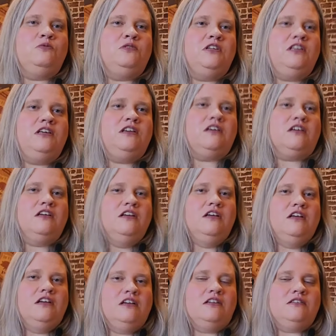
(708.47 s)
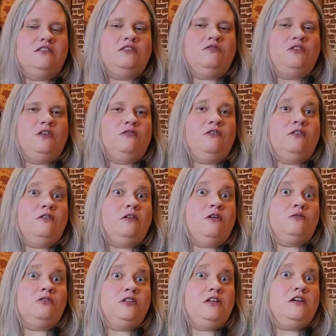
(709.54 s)
Boutique in Sevierville,
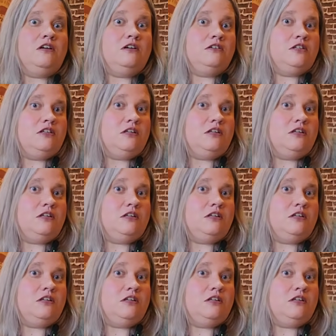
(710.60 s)
go see her.